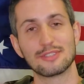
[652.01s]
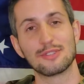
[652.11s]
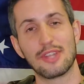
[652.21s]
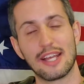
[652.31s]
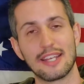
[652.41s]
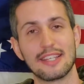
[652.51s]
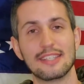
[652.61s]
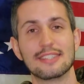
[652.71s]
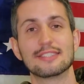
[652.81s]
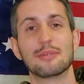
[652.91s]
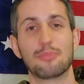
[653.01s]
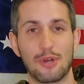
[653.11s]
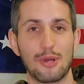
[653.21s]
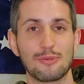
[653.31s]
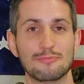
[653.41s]
So that is a
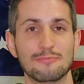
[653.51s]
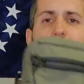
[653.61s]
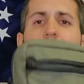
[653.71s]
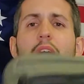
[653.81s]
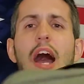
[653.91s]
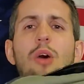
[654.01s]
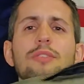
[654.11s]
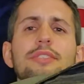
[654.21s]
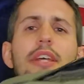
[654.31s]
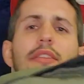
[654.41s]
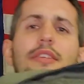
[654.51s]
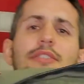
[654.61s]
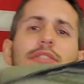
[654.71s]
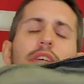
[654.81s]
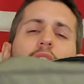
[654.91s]
pro. I would say
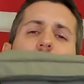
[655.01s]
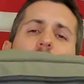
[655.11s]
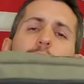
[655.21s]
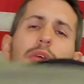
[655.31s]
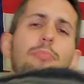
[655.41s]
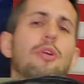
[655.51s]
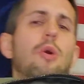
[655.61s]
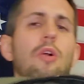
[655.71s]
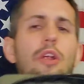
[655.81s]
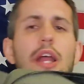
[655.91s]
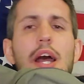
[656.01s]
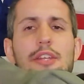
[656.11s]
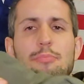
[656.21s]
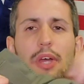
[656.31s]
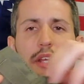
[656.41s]
this could be a pro or a con
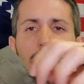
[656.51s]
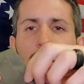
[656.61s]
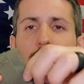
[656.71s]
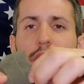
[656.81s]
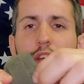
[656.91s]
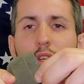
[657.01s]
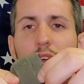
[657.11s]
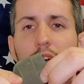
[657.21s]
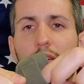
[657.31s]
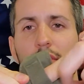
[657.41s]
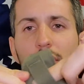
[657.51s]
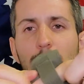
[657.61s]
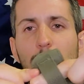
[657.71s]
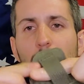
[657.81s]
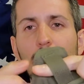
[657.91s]
depending. You have a
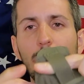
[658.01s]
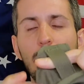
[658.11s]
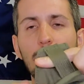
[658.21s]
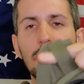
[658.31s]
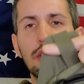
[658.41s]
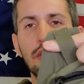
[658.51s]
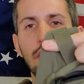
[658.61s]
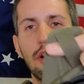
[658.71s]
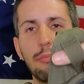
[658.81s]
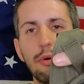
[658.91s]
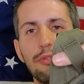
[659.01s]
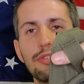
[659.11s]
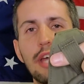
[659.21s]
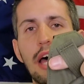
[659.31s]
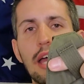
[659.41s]
little molly webbing here on both
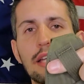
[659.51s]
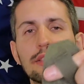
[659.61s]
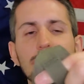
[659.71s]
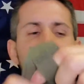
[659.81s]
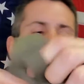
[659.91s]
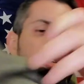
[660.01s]
sides.